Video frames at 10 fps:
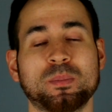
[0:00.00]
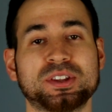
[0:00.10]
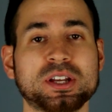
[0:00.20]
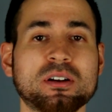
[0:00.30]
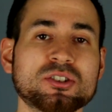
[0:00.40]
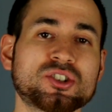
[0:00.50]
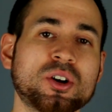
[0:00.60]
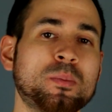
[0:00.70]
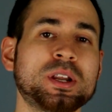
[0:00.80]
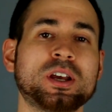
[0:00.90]
But there are
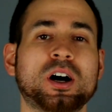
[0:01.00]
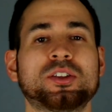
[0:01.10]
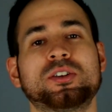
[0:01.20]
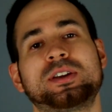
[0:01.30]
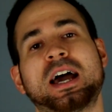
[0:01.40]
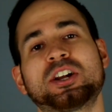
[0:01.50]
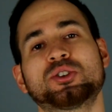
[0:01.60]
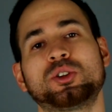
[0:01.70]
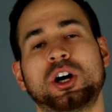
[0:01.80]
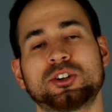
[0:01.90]
so many other
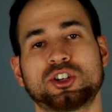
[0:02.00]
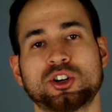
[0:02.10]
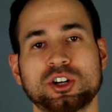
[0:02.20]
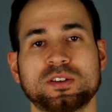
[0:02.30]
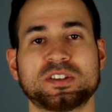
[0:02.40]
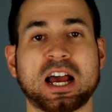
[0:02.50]
natural alternatives